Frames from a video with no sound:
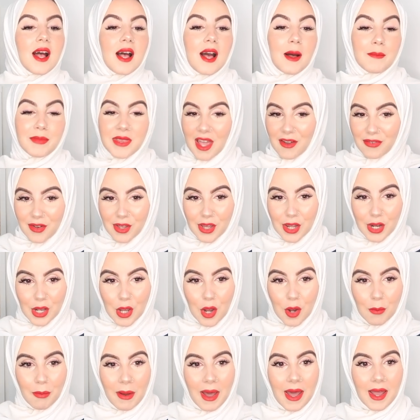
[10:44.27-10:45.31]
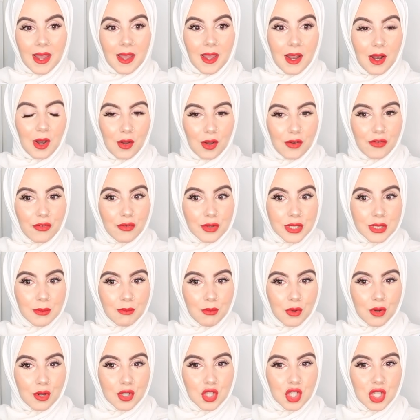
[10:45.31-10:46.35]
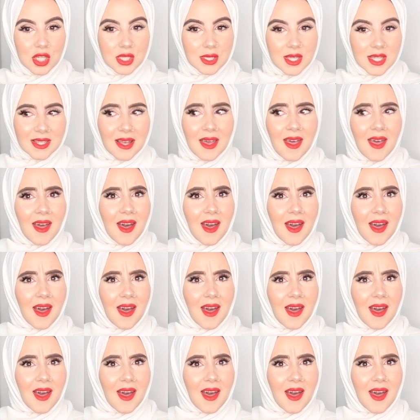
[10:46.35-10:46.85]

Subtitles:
I'm definitely gonna go back and look for some more jeans, because